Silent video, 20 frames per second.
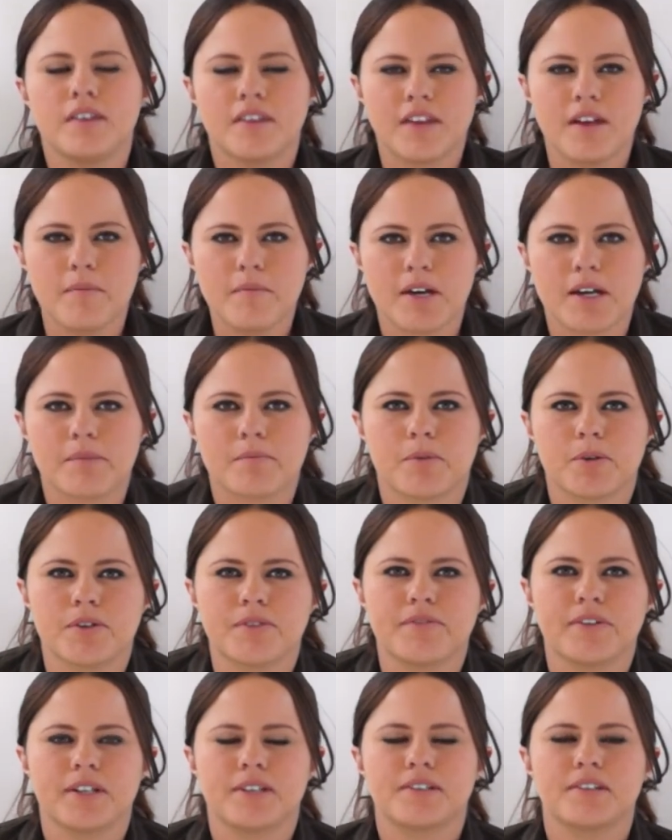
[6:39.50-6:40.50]
They make
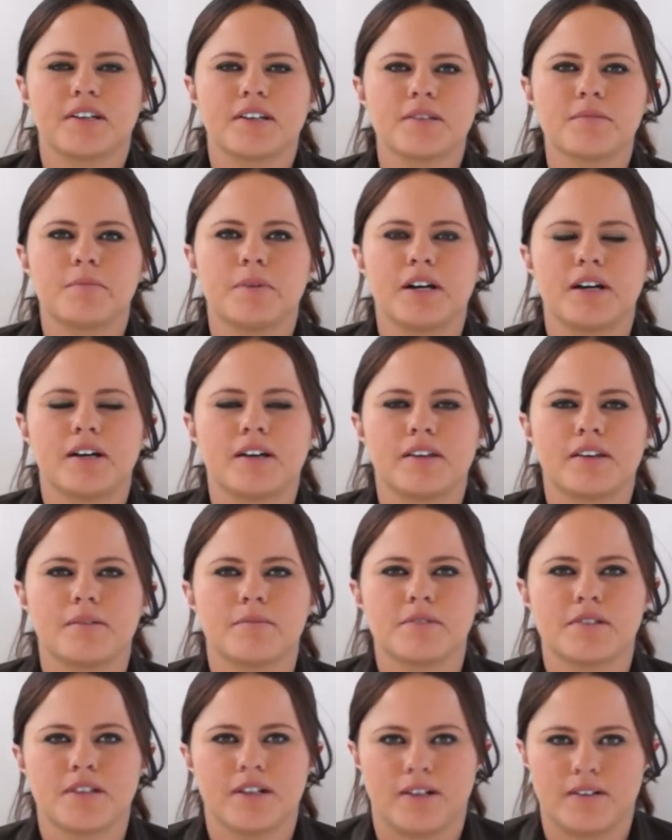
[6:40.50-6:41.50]
perfect sense by
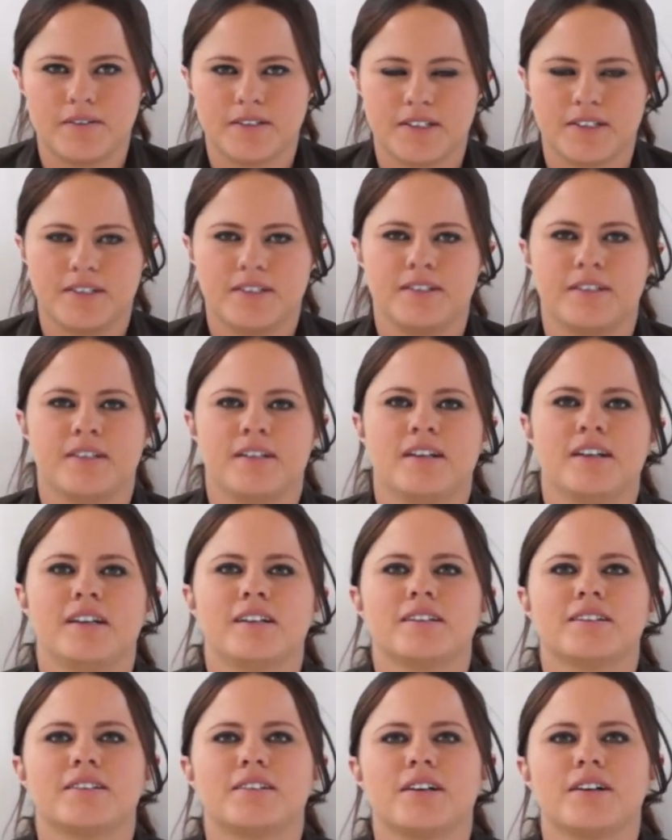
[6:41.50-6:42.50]
themselves.
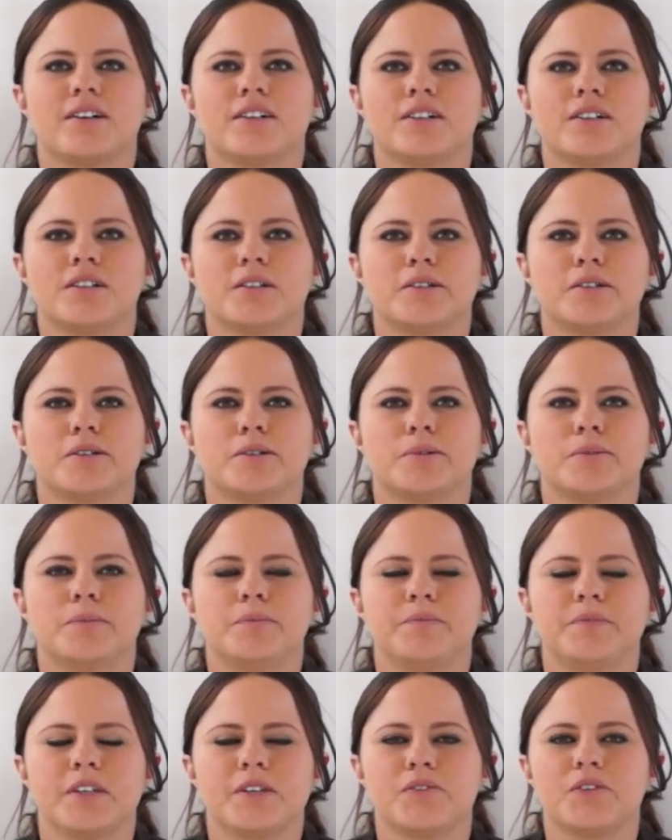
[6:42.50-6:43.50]
So
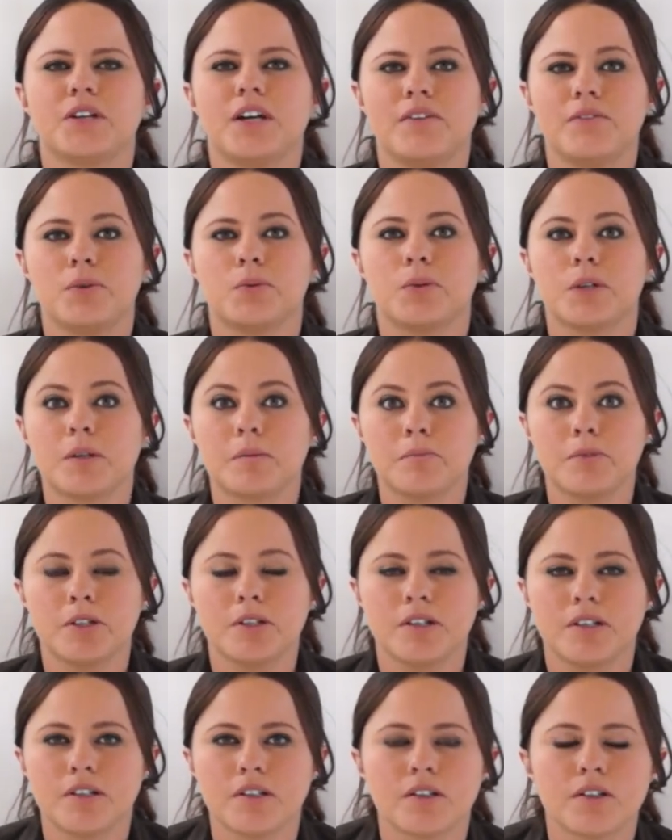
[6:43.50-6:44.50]
if you have a
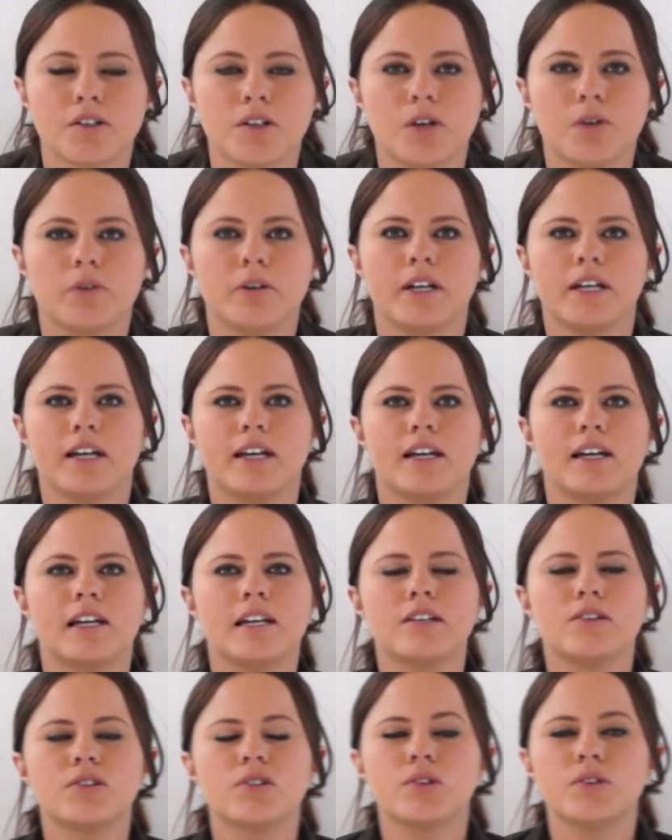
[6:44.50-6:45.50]
workbook, go ahead
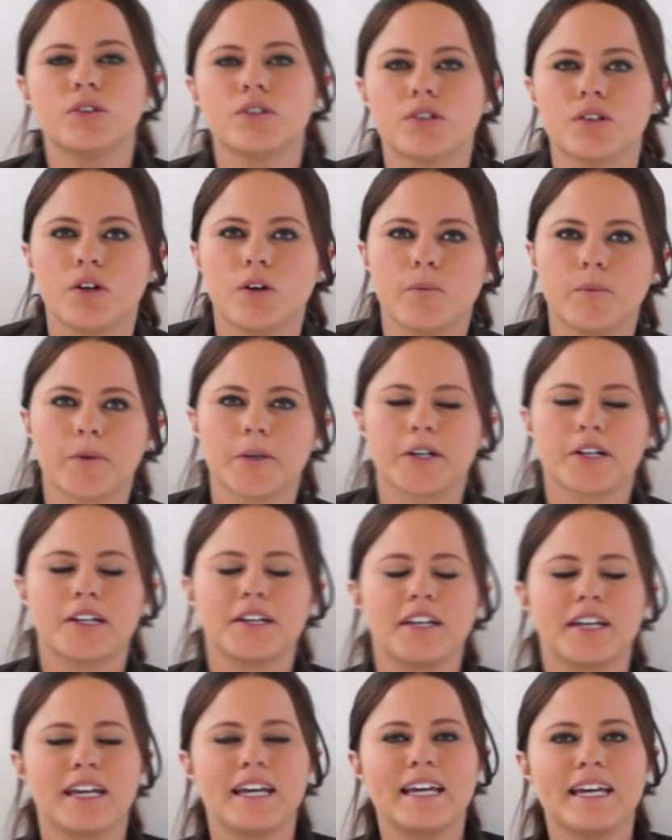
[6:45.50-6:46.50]
and do your homework
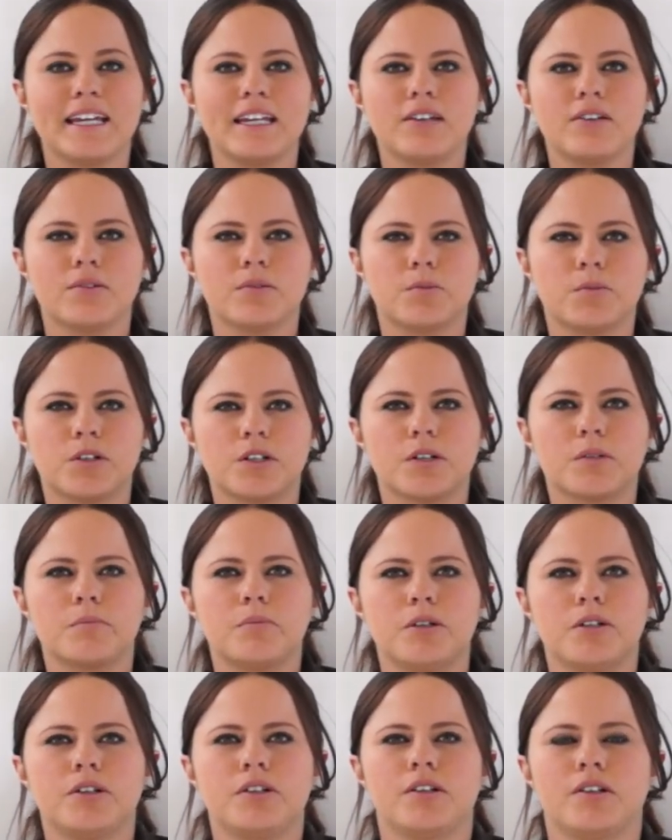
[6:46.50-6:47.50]
in your
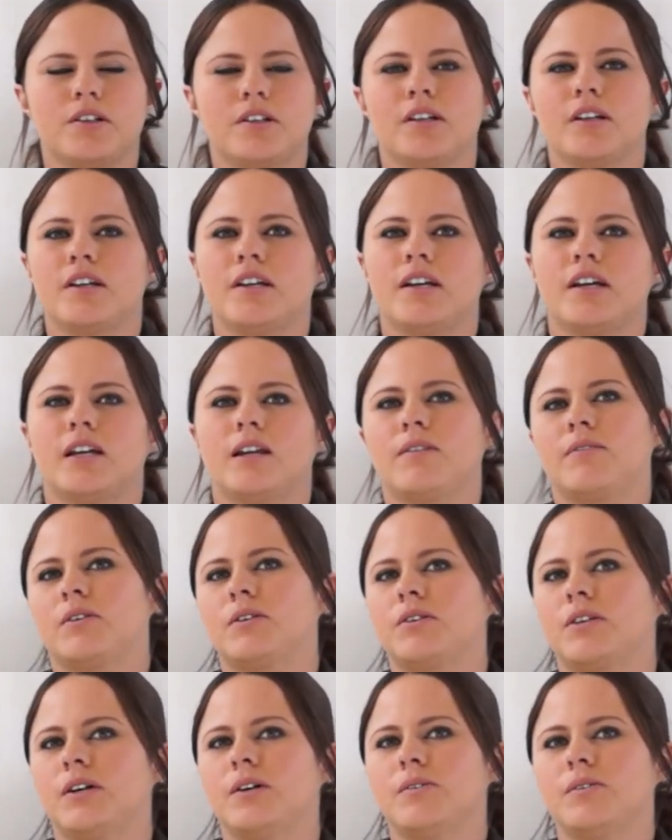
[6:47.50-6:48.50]
workbook. And if
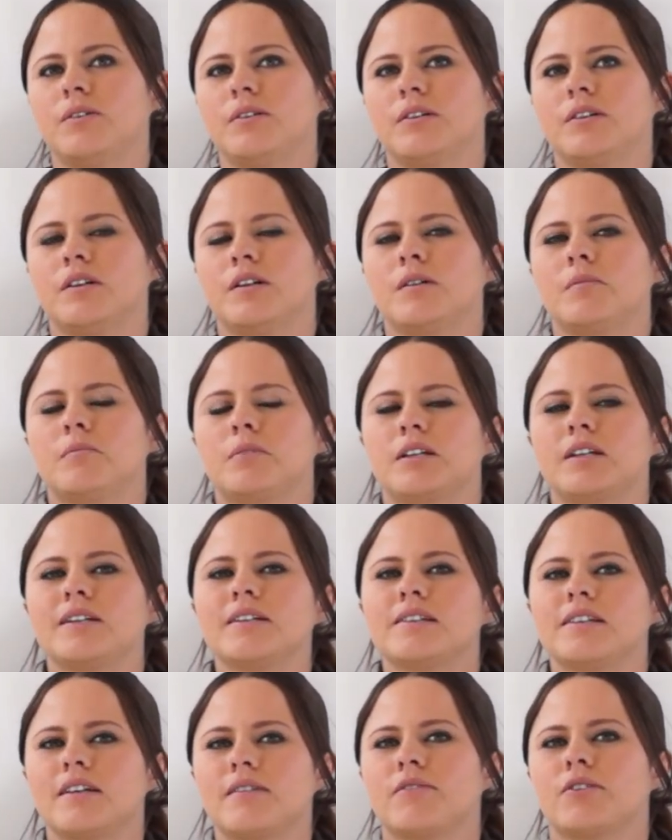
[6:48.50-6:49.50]
you don't,
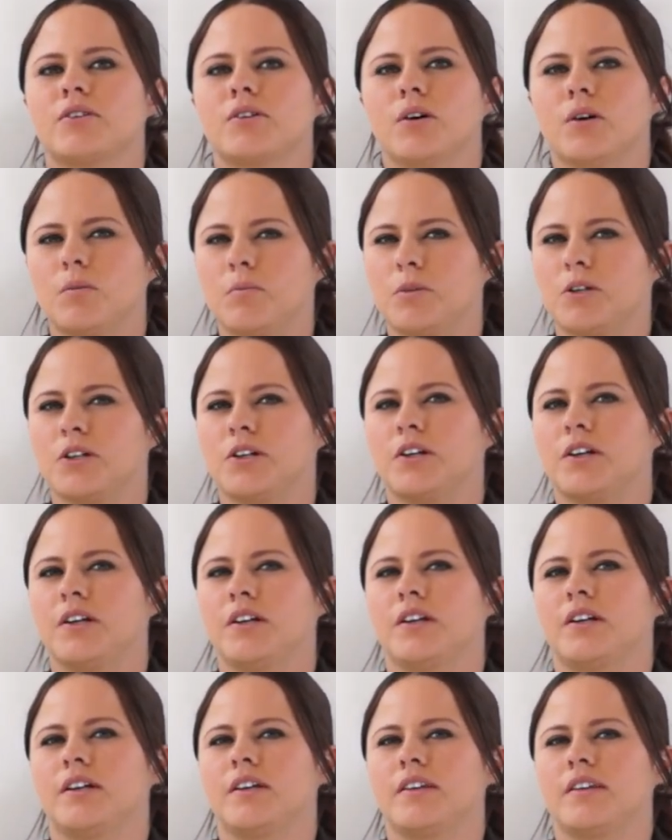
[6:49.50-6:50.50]
please leave your homework
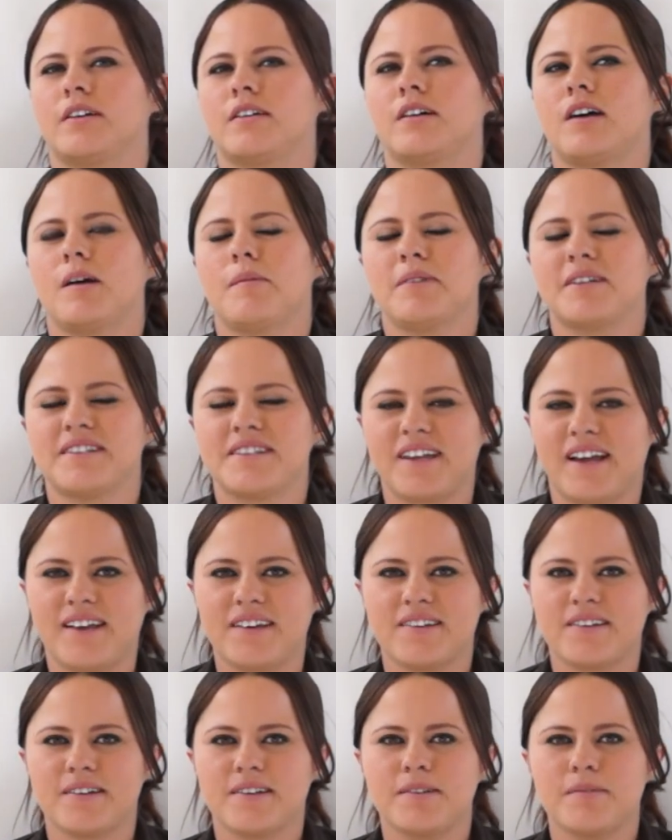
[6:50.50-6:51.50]
in the comment
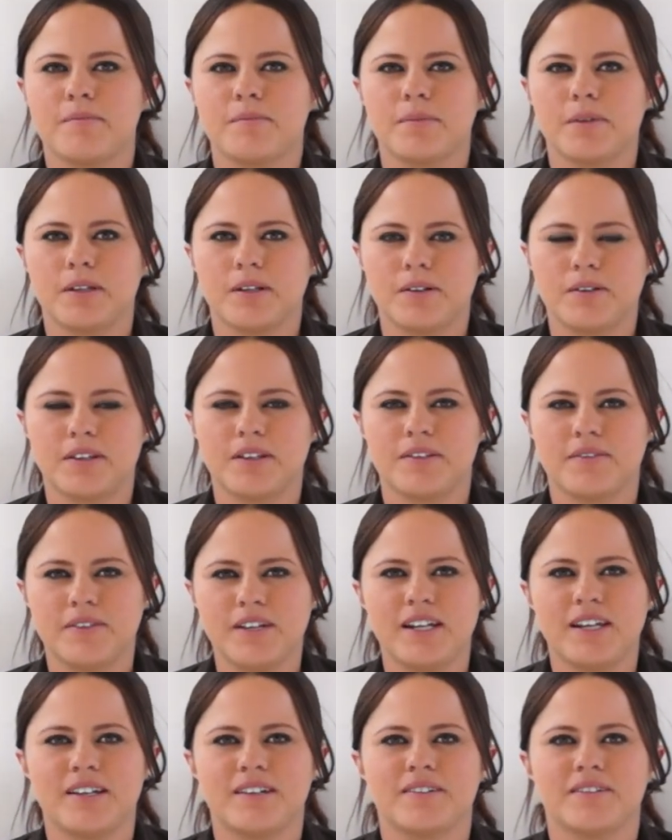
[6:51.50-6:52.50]
section below this
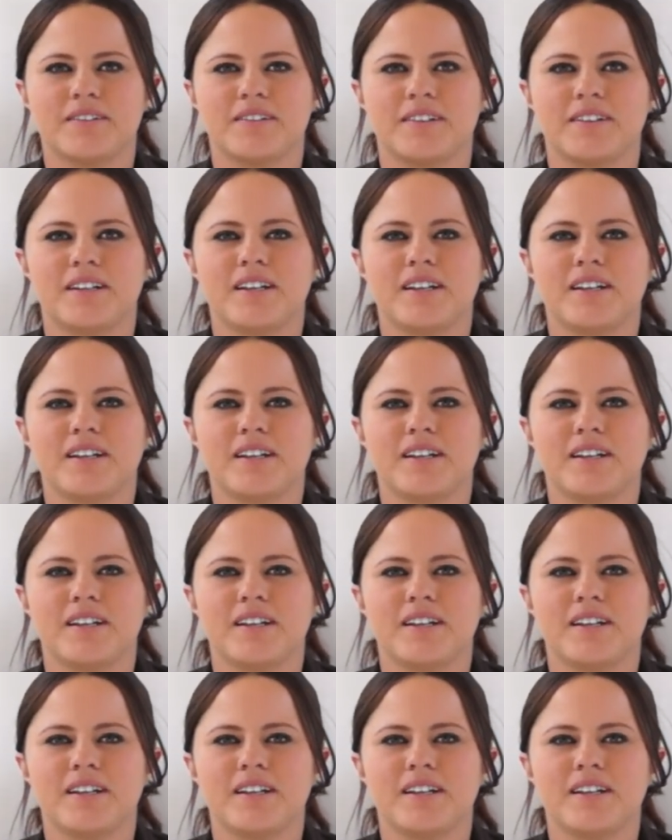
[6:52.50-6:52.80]
video.